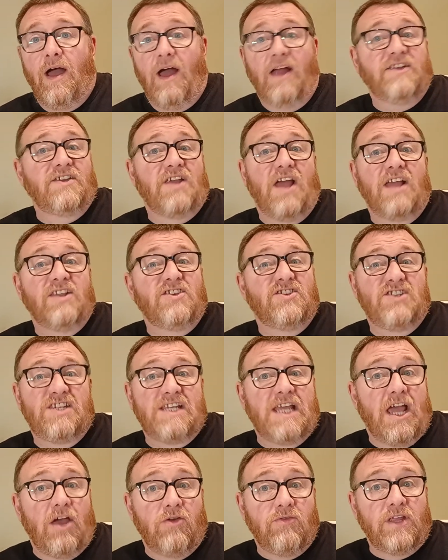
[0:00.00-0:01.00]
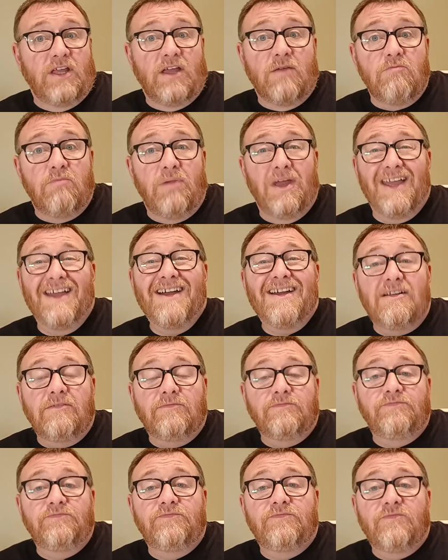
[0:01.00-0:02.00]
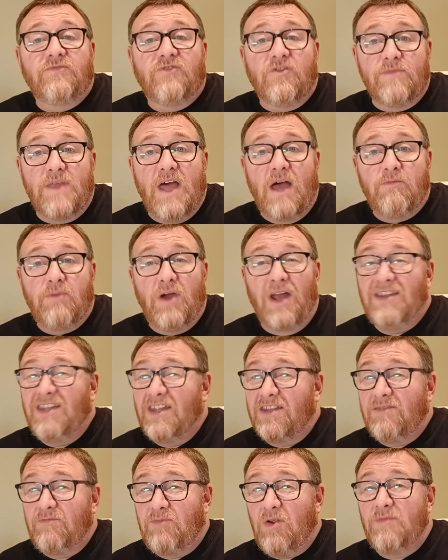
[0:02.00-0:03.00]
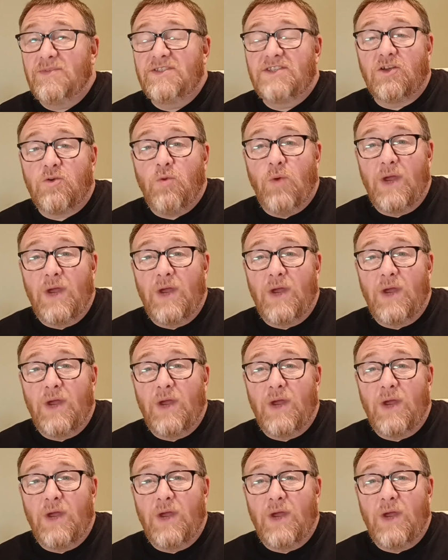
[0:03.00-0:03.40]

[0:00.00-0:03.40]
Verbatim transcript: and, and see how they compare from that point. And the, the problems are